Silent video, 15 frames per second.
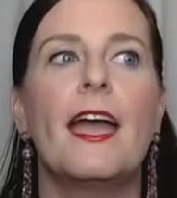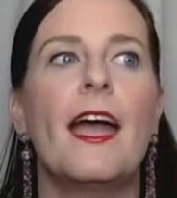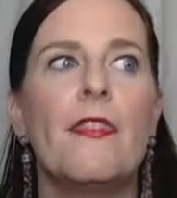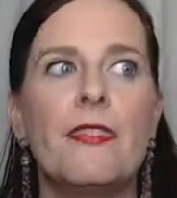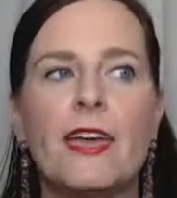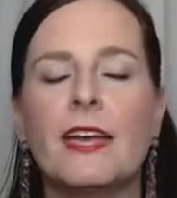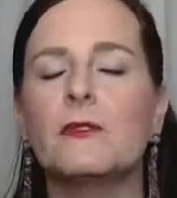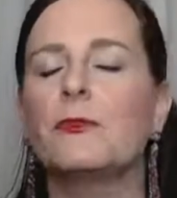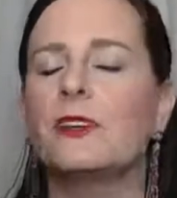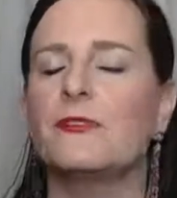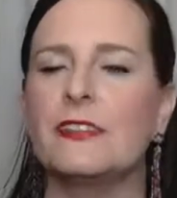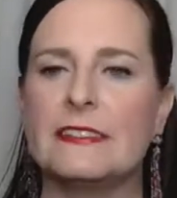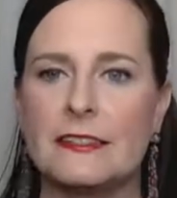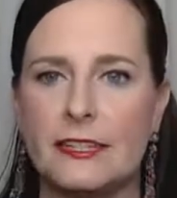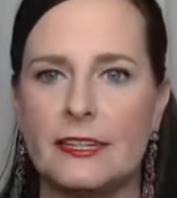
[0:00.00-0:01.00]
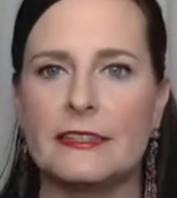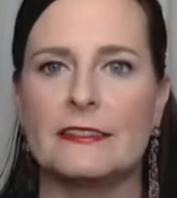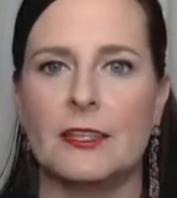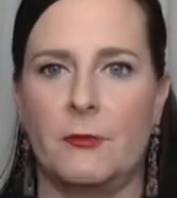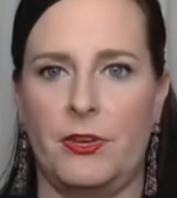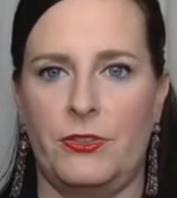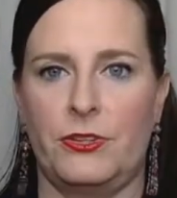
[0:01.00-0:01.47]
and then revisiting it
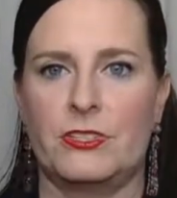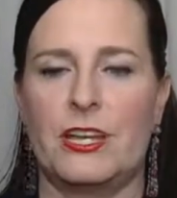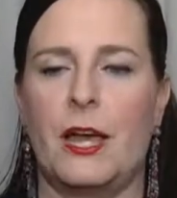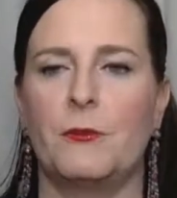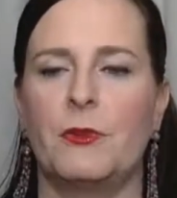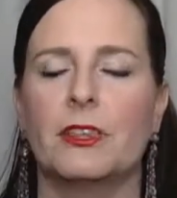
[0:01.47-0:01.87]
some other time.